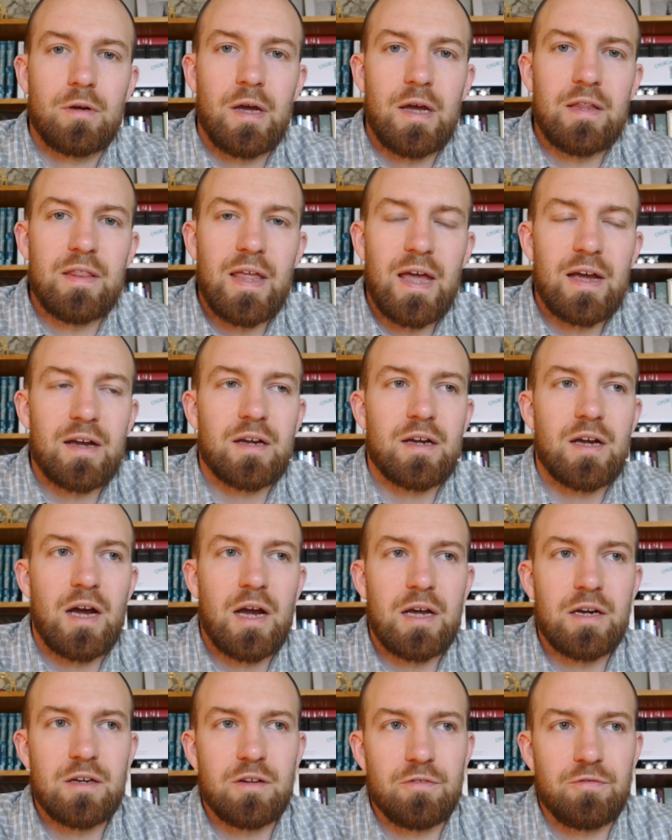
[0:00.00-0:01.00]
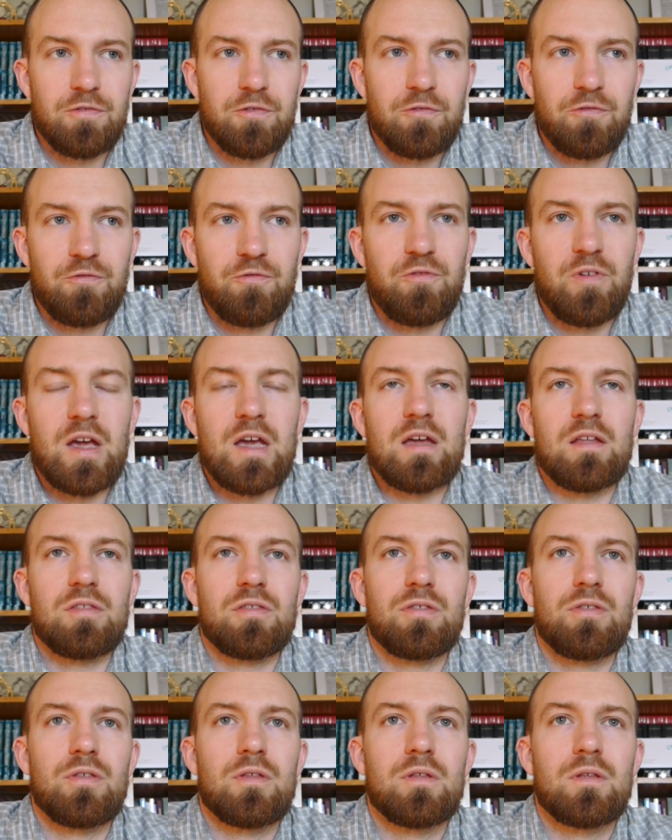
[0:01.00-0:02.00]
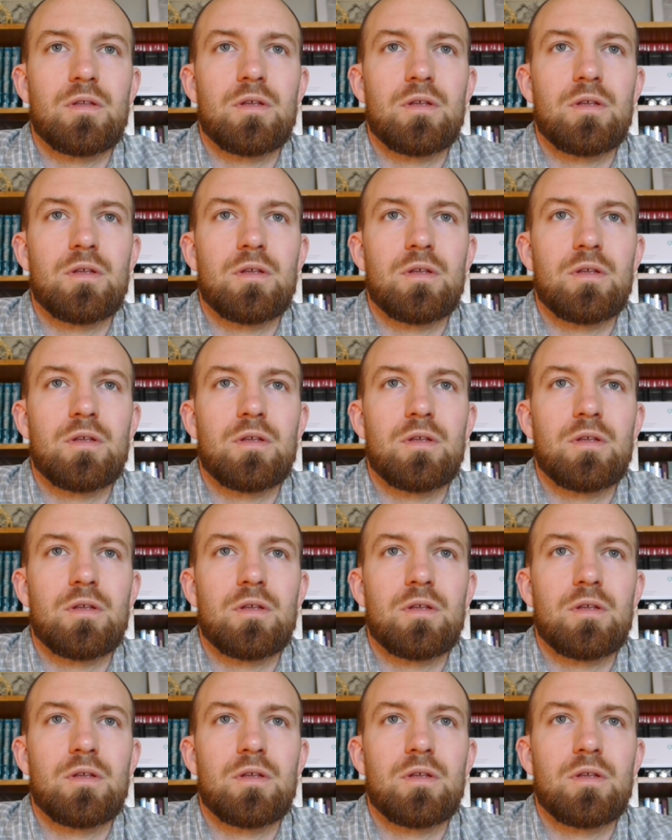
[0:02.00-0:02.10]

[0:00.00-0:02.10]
and that kind of faith